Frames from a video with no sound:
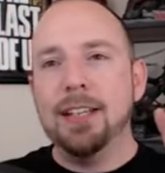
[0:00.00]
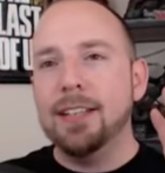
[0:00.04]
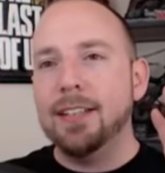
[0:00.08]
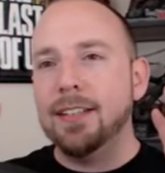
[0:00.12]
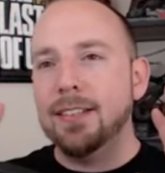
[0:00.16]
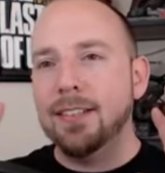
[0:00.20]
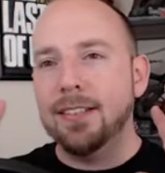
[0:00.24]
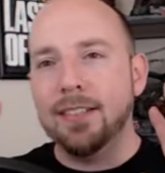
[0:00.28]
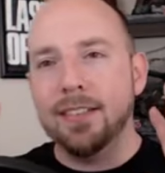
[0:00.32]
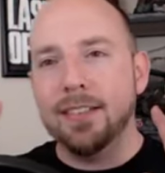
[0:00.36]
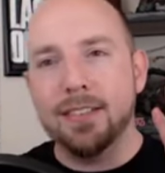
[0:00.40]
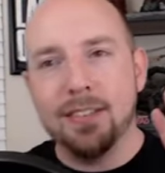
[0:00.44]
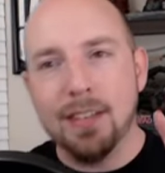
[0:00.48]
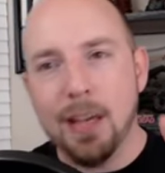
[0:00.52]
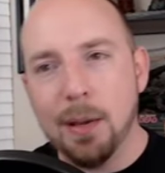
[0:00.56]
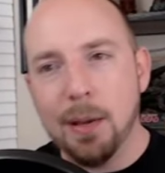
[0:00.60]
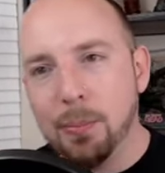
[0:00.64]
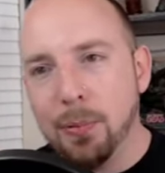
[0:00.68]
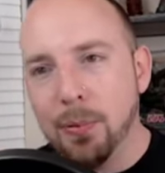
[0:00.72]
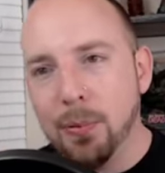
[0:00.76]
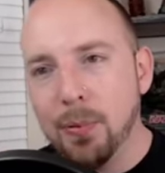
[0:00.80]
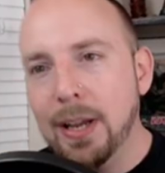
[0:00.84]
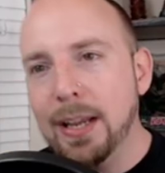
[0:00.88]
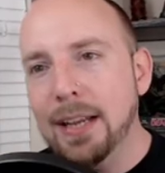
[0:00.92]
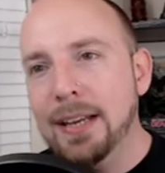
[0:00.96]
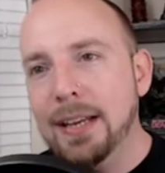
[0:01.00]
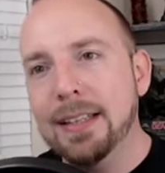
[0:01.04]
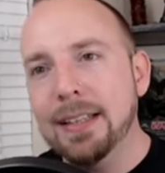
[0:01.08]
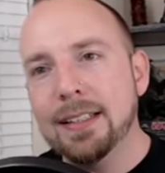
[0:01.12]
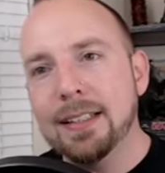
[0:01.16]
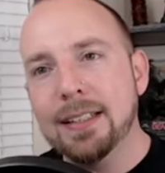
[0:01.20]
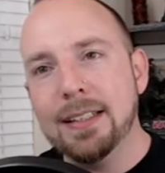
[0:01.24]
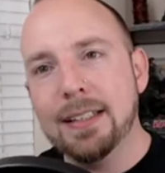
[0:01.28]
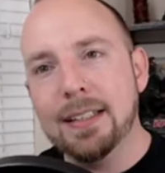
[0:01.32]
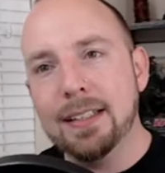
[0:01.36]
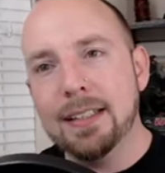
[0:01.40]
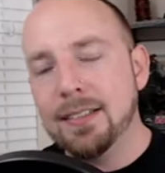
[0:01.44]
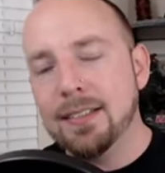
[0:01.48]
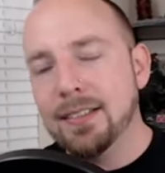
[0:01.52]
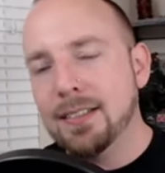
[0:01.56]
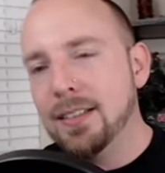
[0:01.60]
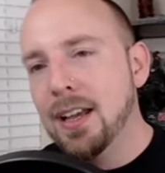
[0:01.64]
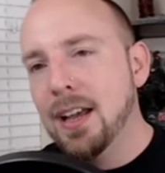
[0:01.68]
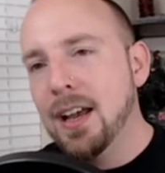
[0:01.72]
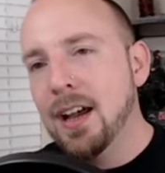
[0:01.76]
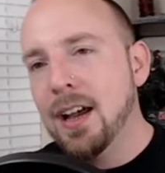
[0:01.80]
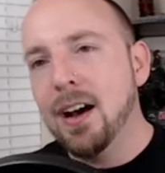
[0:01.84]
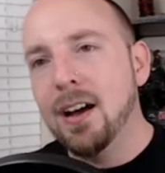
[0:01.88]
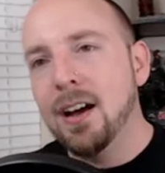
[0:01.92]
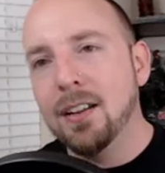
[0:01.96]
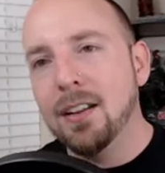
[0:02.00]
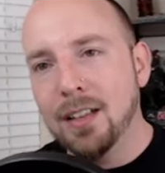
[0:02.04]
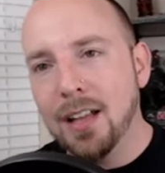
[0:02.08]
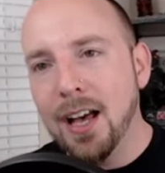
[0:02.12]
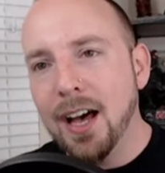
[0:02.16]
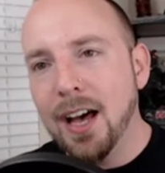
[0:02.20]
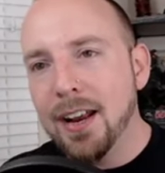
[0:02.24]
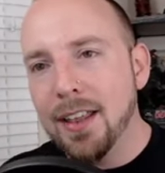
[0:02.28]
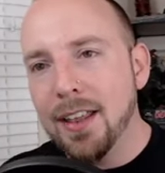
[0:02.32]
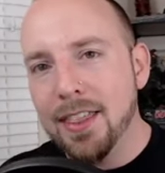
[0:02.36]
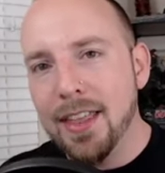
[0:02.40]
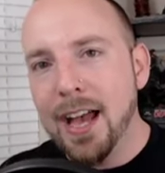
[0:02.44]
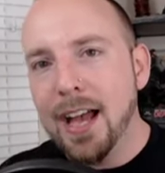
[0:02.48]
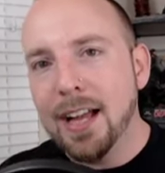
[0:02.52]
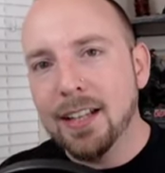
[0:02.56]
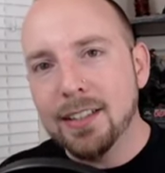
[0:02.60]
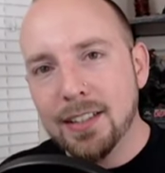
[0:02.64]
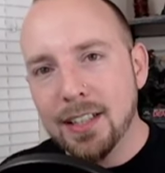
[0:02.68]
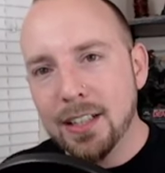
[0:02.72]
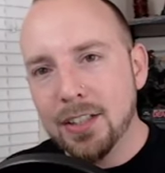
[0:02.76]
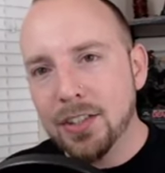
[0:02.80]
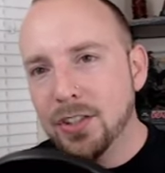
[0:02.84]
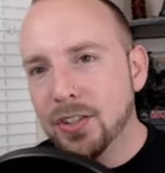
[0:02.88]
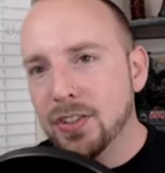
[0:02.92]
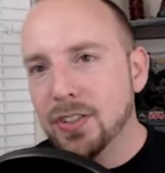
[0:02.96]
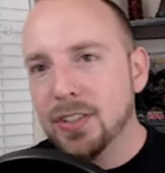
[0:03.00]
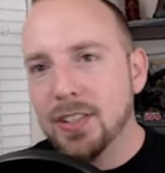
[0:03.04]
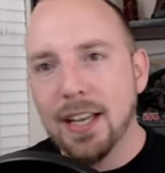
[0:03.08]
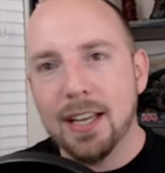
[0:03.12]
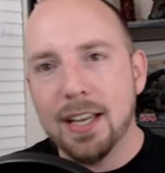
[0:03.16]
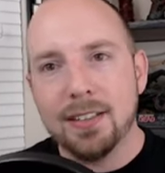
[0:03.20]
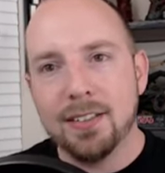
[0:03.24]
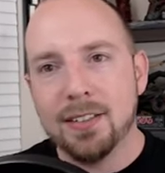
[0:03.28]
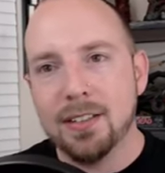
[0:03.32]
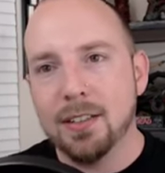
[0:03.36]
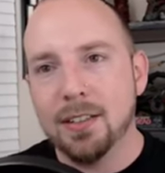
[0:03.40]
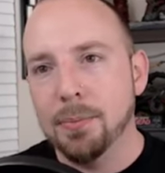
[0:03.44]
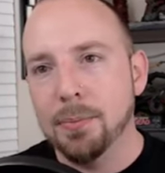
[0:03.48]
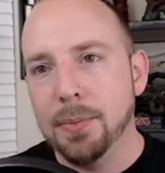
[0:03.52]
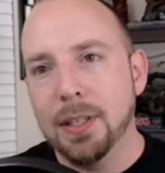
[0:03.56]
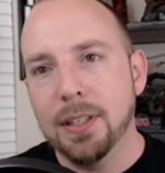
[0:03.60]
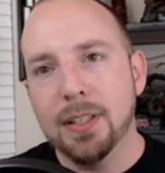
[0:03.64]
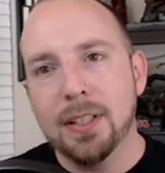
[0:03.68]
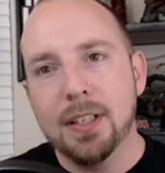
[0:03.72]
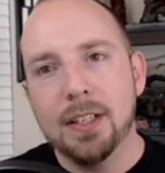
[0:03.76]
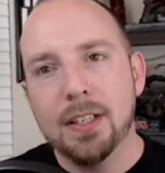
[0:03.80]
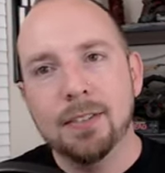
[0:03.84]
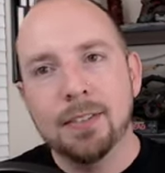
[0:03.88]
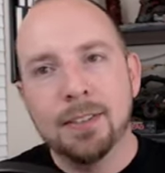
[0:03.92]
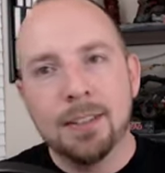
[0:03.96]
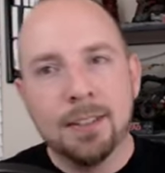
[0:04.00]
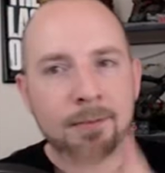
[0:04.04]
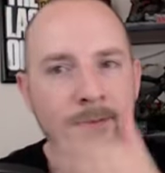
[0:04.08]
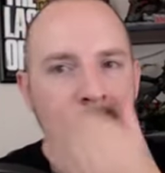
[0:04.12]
it's the separating, it's a lot of that that just gets to me, you know?